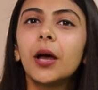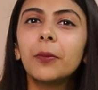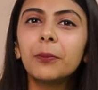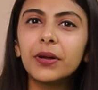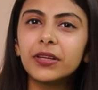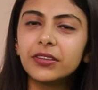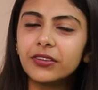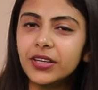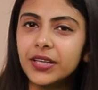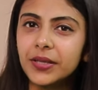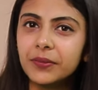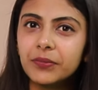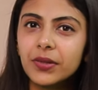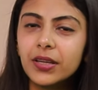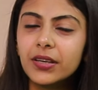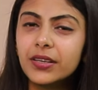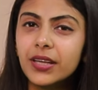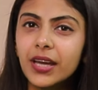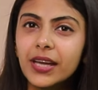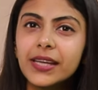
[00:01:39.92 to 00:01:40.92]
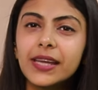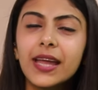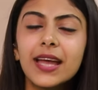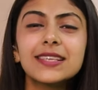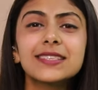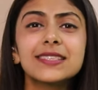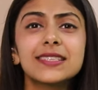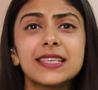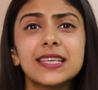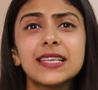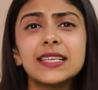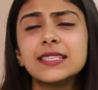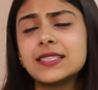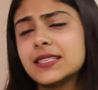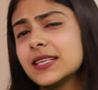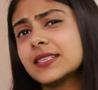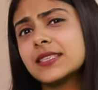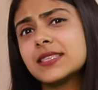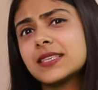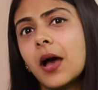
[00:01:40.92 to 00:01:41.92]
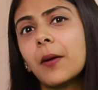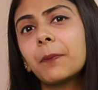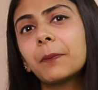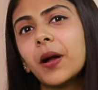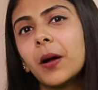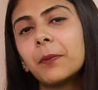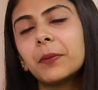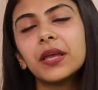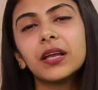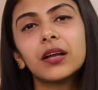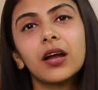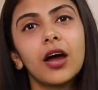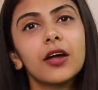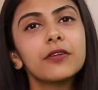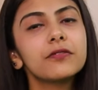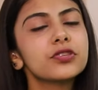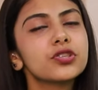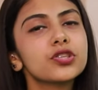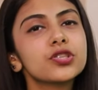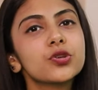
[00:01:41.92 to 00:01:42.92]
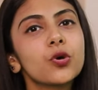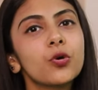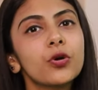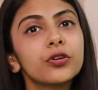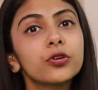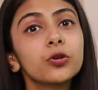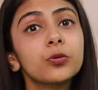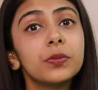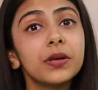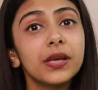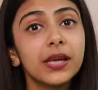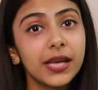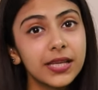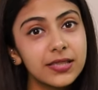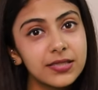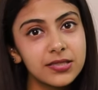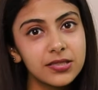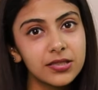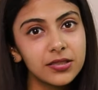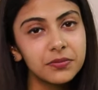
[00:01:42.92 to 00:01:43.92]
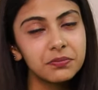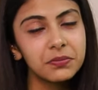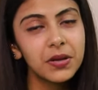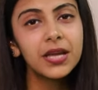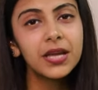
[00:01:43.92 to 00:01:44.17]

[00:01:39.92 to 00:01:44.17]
Number 3. Hyundai has teased its upcoming car, which is going to be Inster.